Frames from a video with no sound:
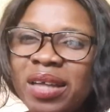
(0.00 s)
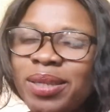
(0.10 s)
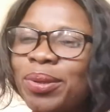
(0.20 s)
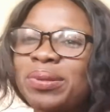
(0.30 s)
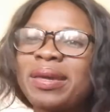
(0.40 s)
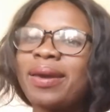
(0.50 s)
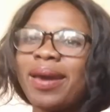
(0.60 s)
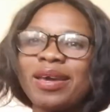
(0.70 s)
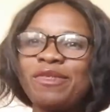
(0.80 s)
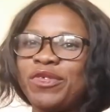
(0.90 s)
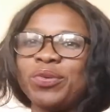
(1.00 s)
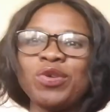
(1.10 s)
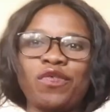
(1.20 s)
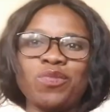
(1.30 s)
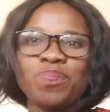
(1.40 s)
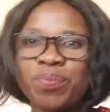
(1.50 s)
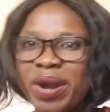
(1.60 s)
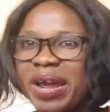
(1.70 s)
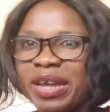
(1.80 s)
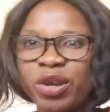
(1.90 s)
They don't care if you
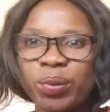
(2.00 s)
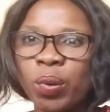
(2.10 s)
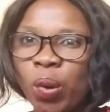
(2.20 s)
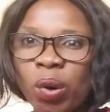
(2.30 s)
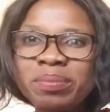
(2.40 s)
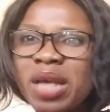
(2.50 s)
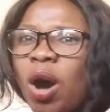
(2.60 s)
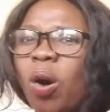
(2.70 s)
pray in your homes,